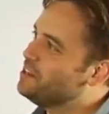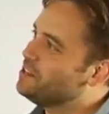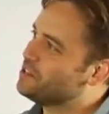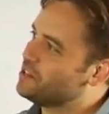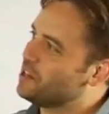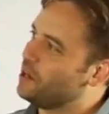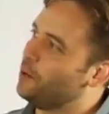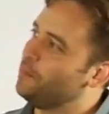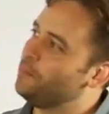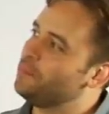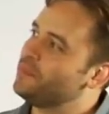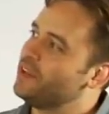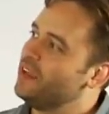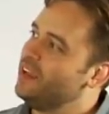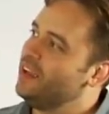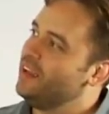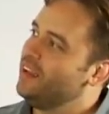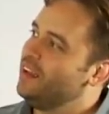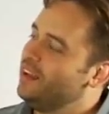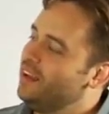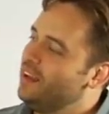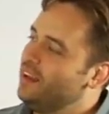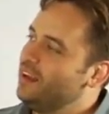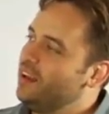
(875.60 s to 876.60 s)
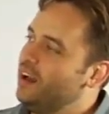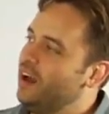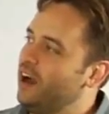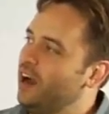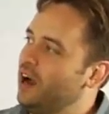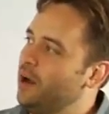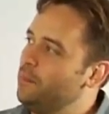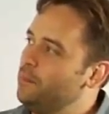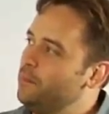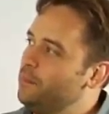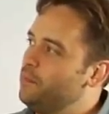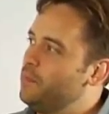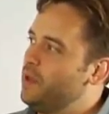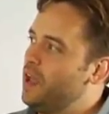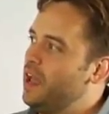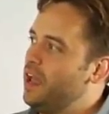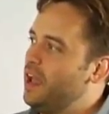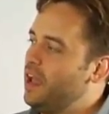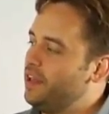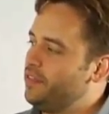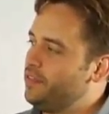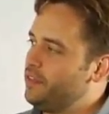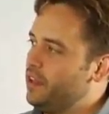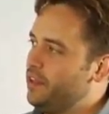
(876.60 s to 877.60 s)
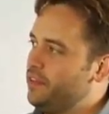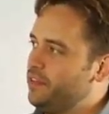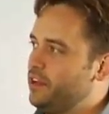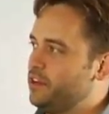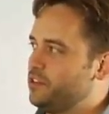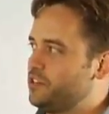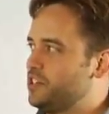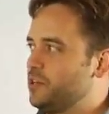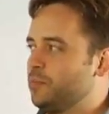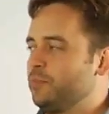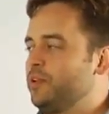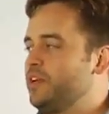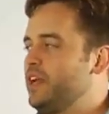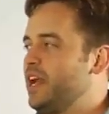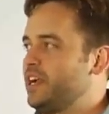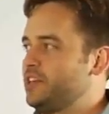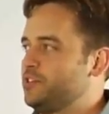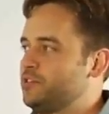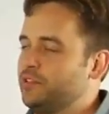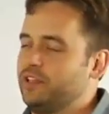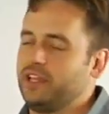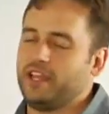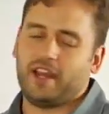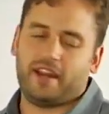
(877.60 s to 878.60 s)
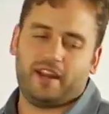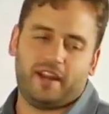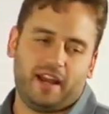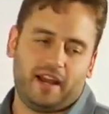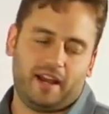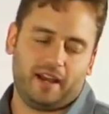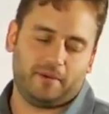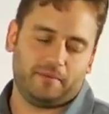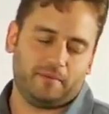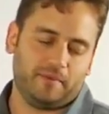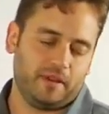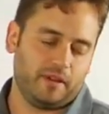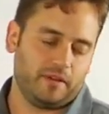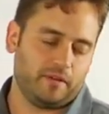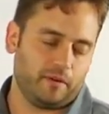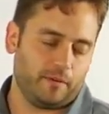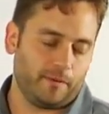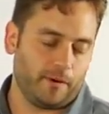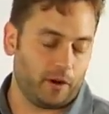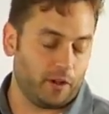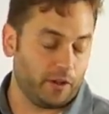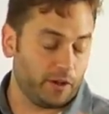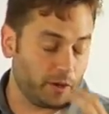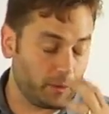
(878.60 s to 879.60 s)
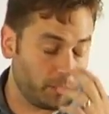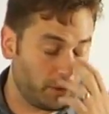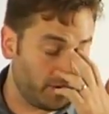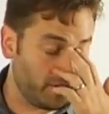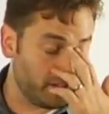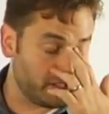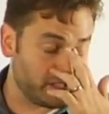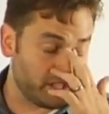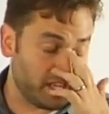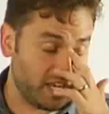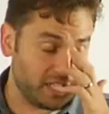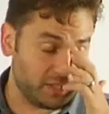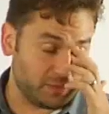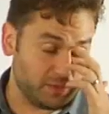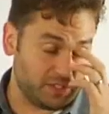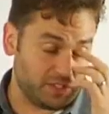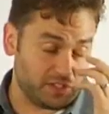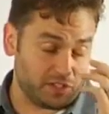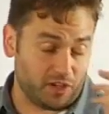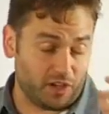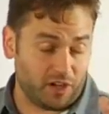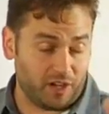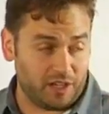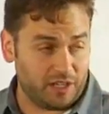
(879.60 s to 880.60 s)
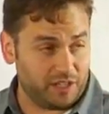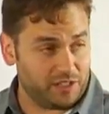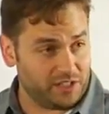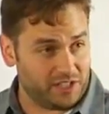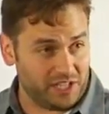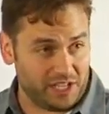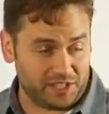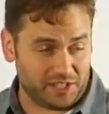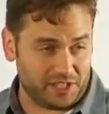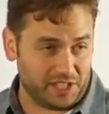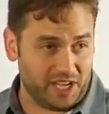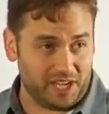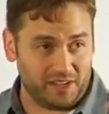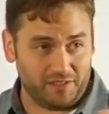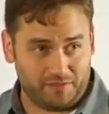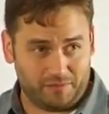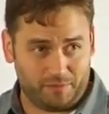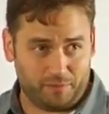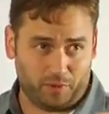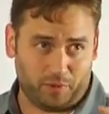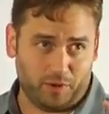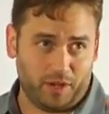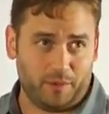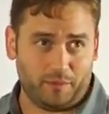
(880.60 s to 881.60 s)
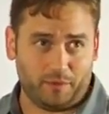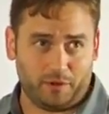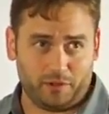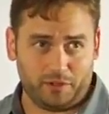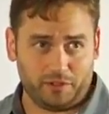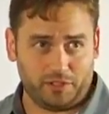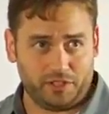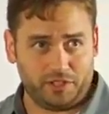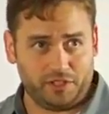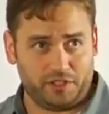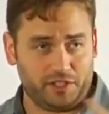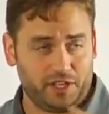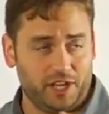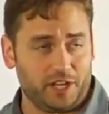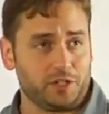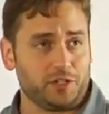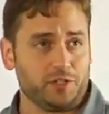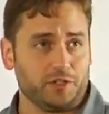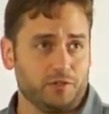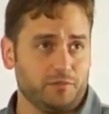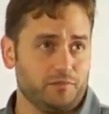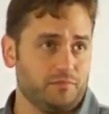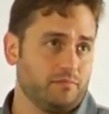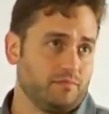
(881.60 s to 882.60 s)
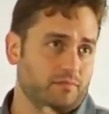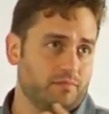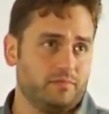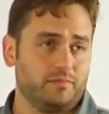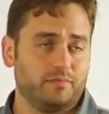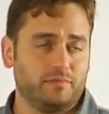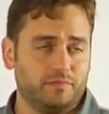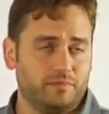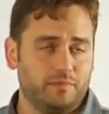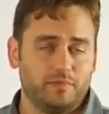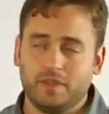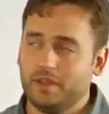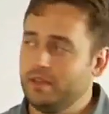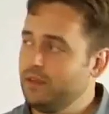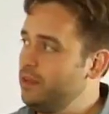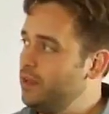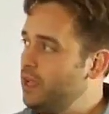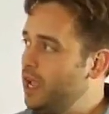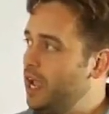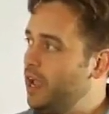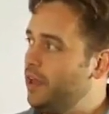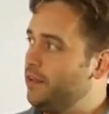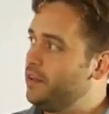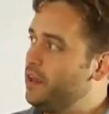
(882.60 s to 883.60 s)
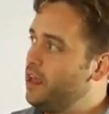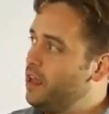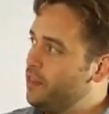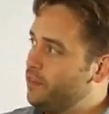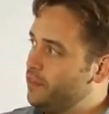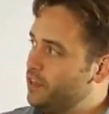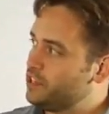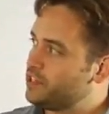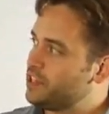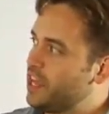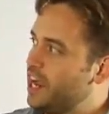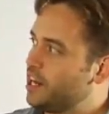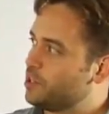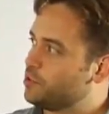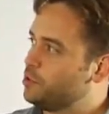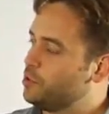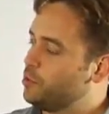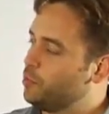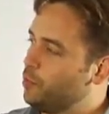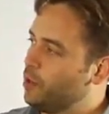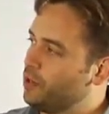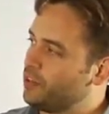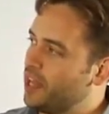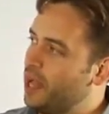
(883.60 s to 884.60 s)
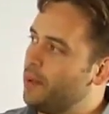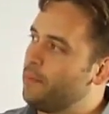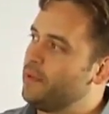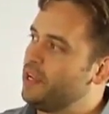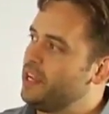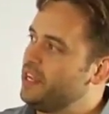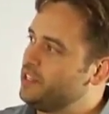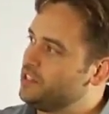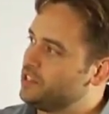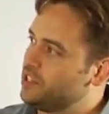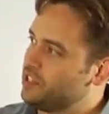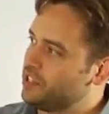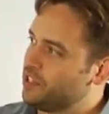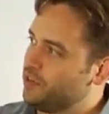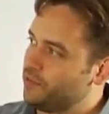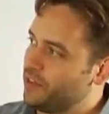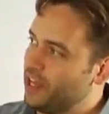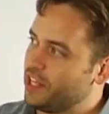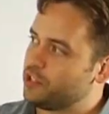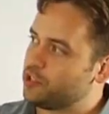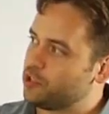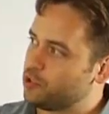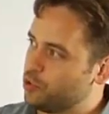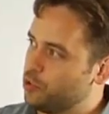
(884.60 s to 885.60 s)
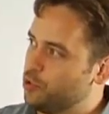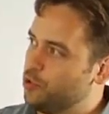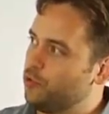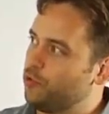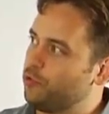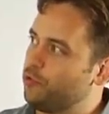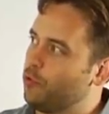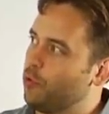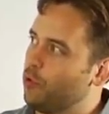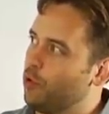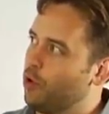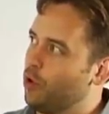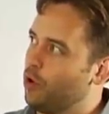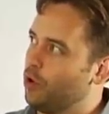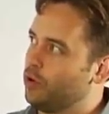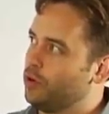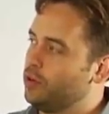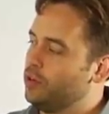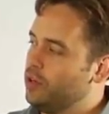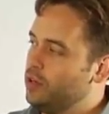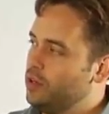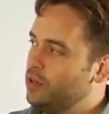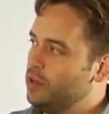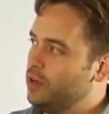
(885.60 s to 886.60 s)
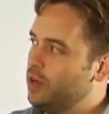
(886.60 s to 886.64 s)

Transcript: So, and they're simply actually, and earlier in one of the slides we saw set save parameters in session, and this actually, what that means is if that's true for,